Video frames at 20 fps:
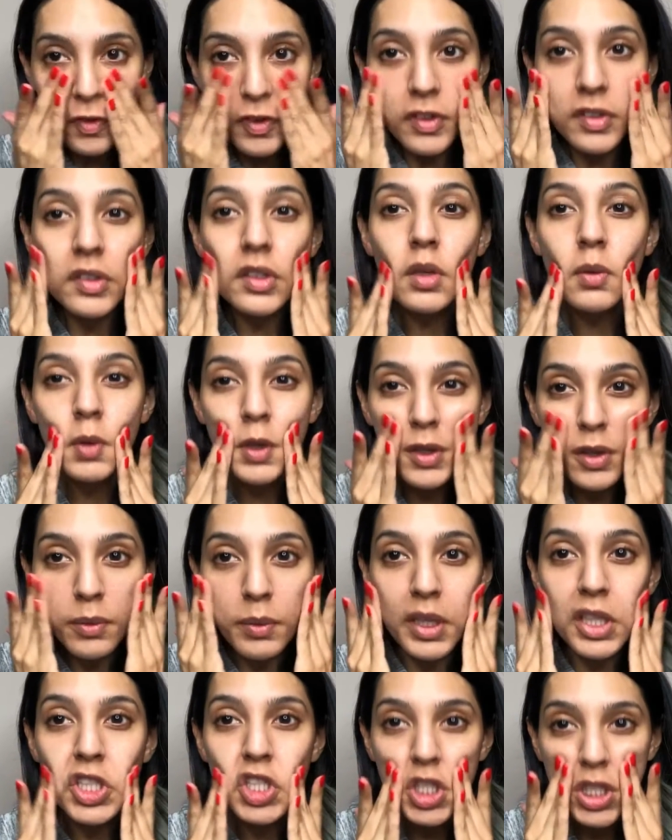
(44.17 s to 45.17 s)
First I put it on
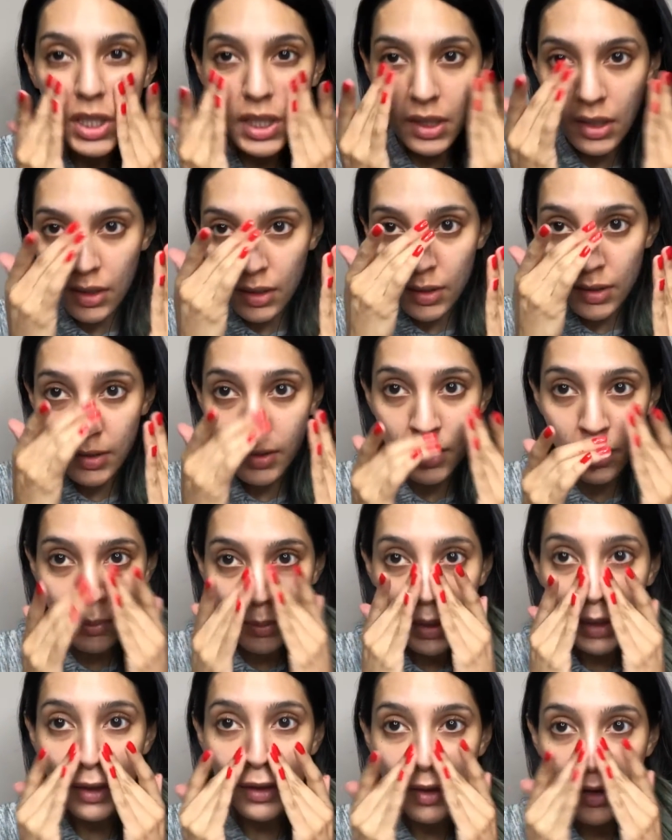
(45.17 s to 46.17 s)
my cheeks, then
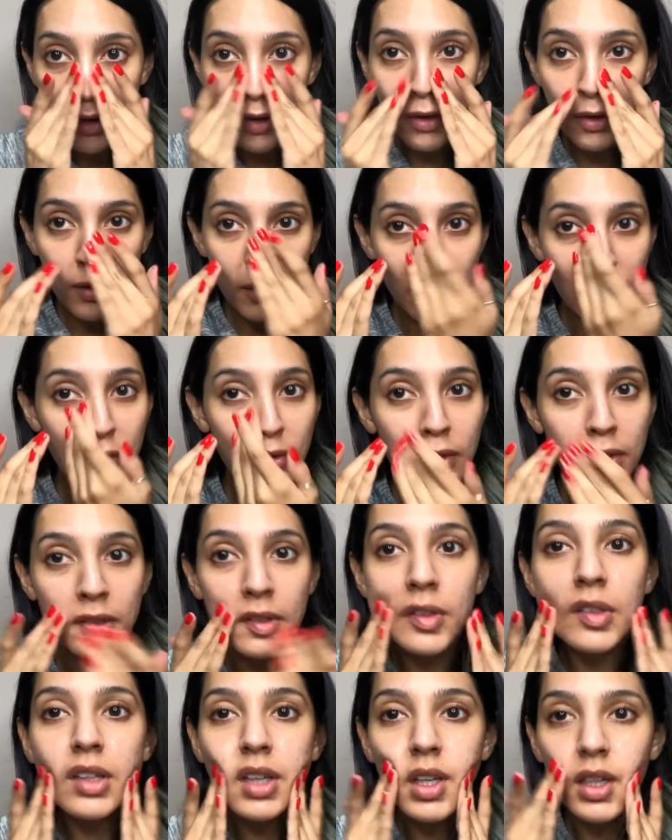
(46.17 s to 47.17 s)
my nose,
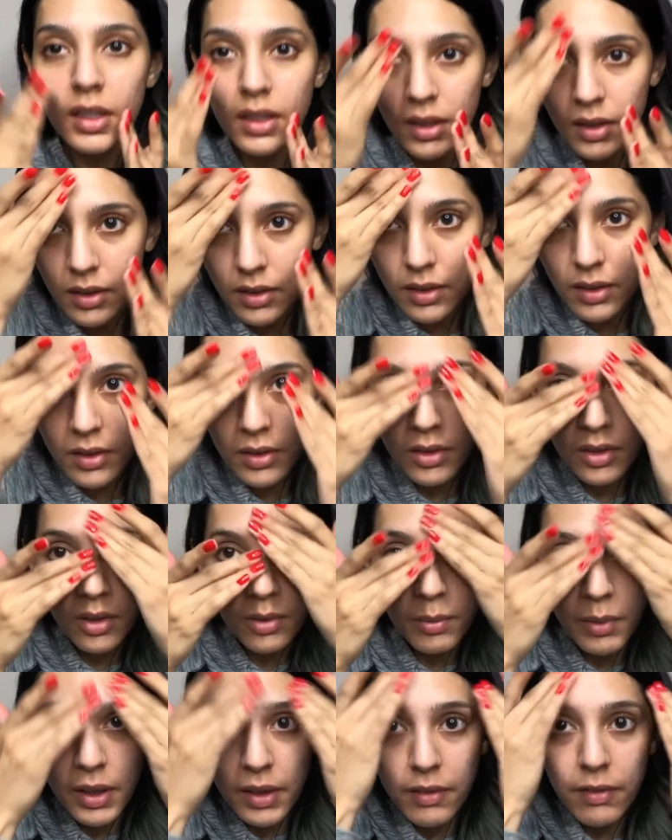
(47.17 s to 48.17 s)
then a little
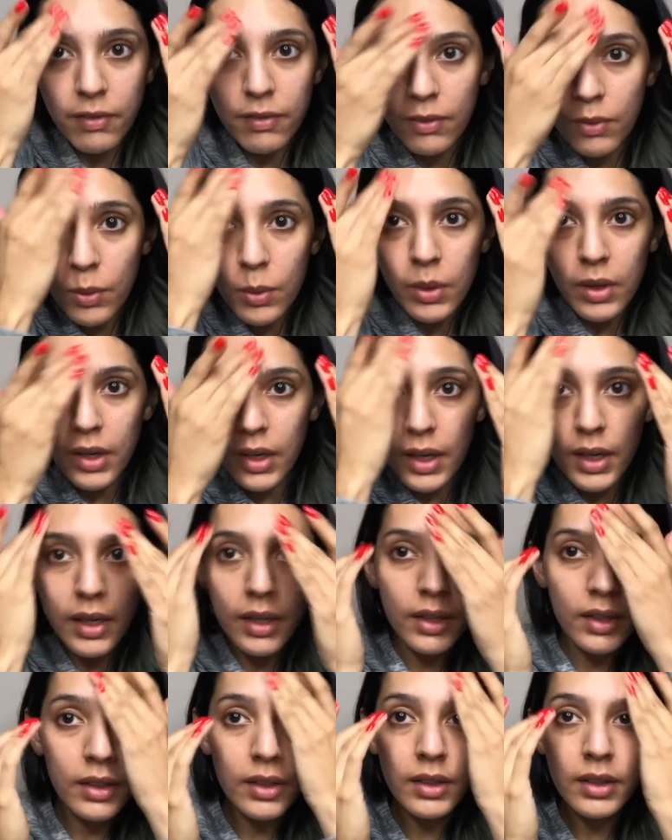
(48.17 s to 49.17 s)
on my
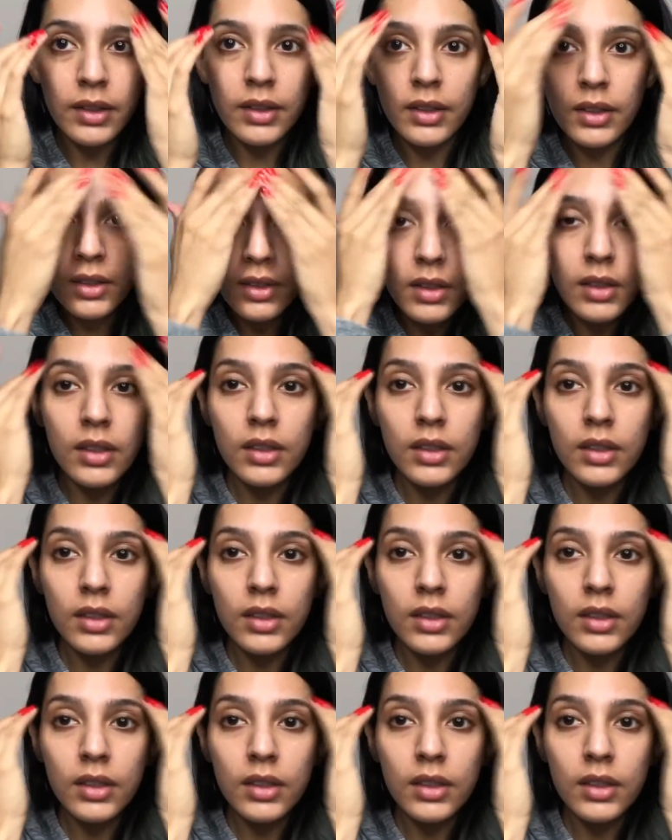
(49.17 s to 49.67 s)
forehead.